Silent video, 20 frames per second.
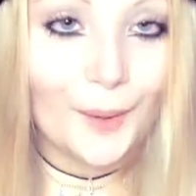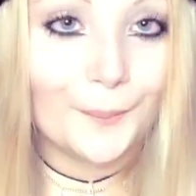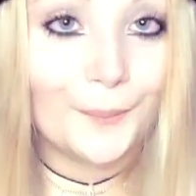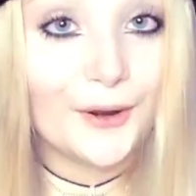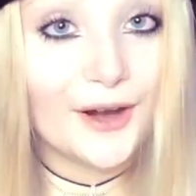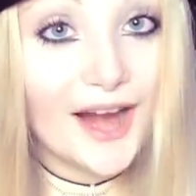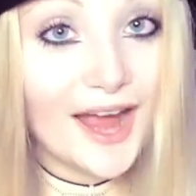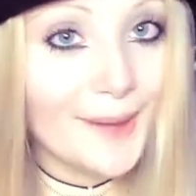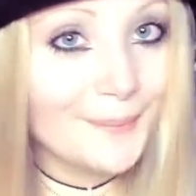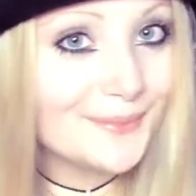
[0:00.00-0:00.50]

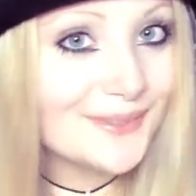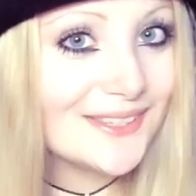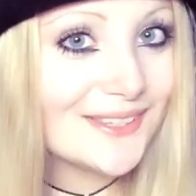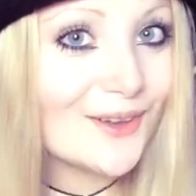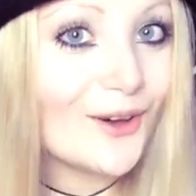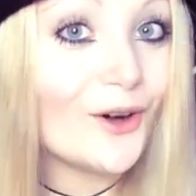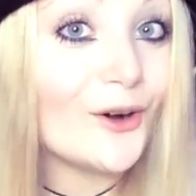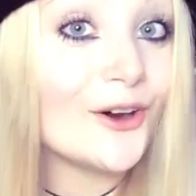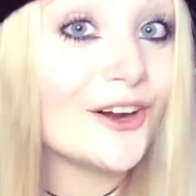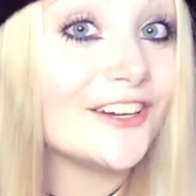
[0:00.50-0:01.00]
perhaps
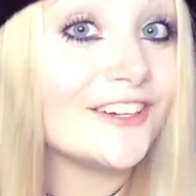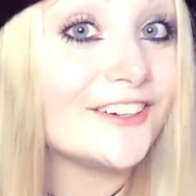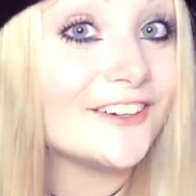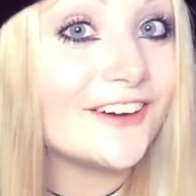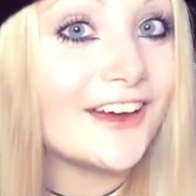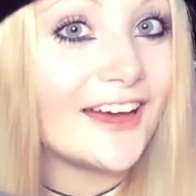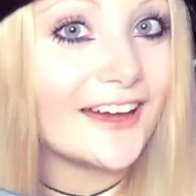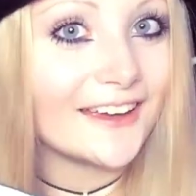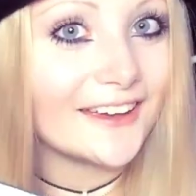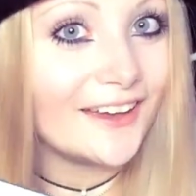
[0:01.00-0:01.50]
order
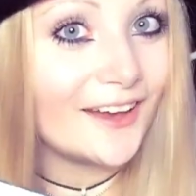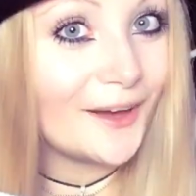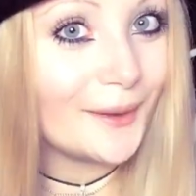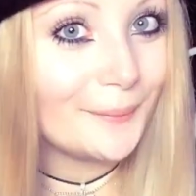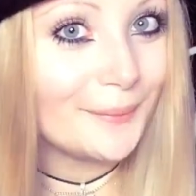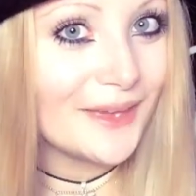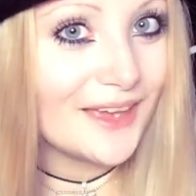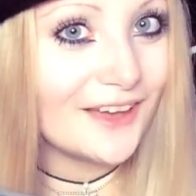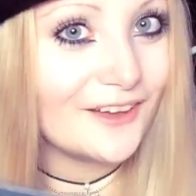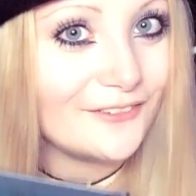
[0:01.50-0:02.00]
a
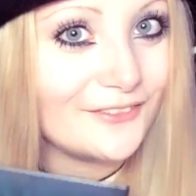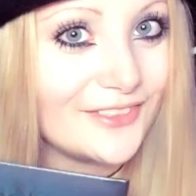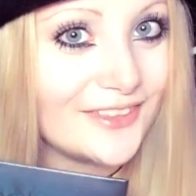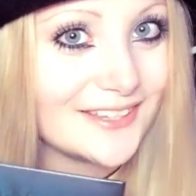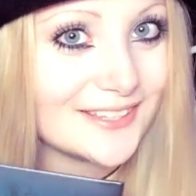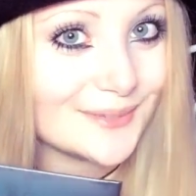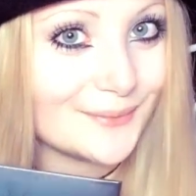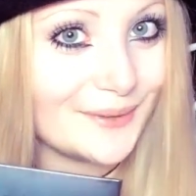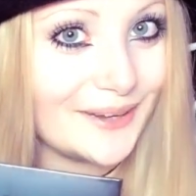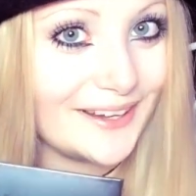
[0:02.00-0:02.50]
copy of
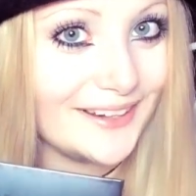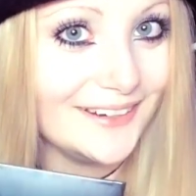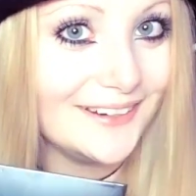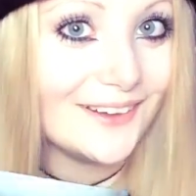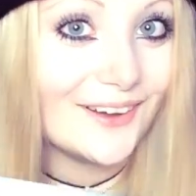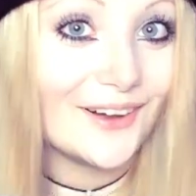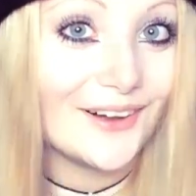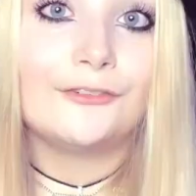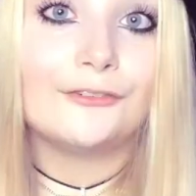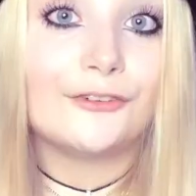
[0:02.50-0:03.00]
this one
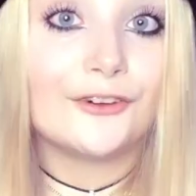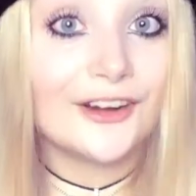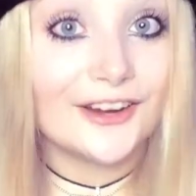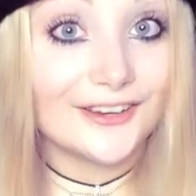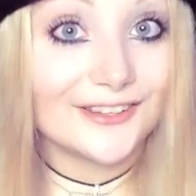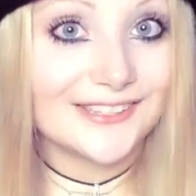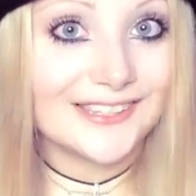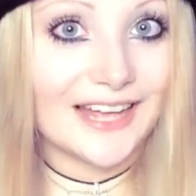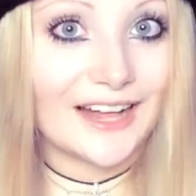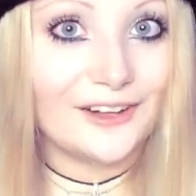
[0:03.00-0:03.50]
for
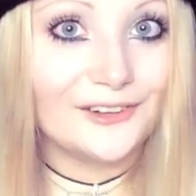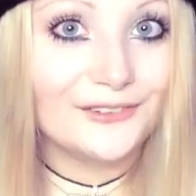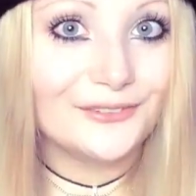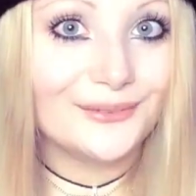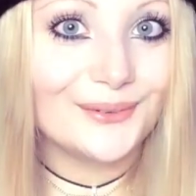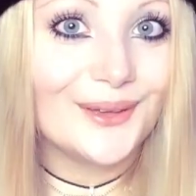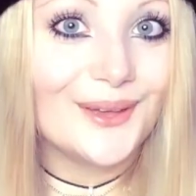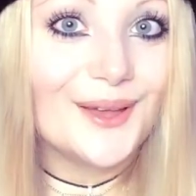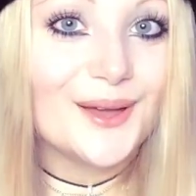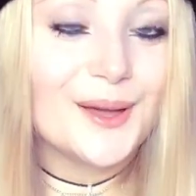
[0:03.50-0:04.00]
yourself,
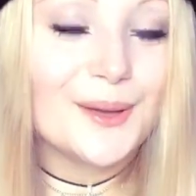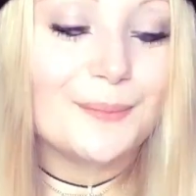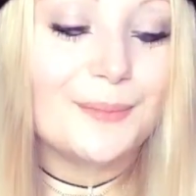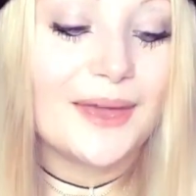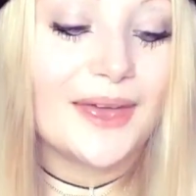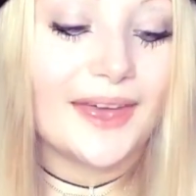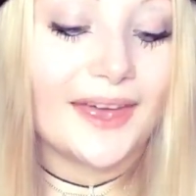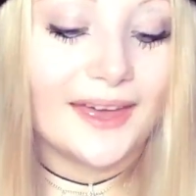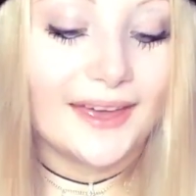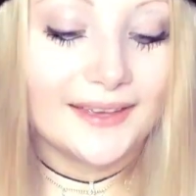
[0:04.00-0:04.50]

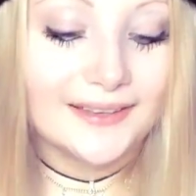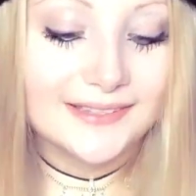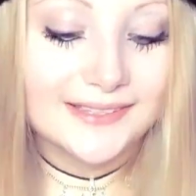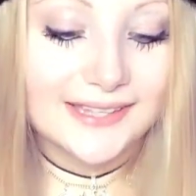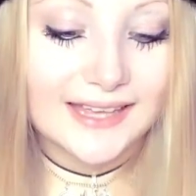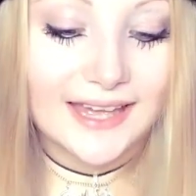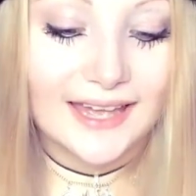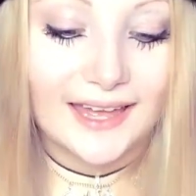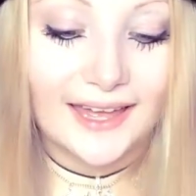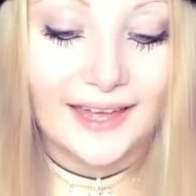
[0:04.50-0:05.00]
because
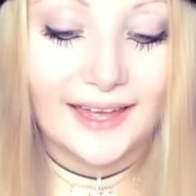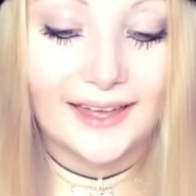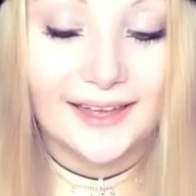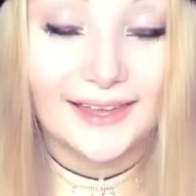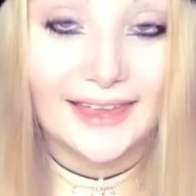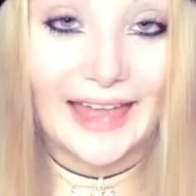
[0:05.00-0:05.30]
yeah,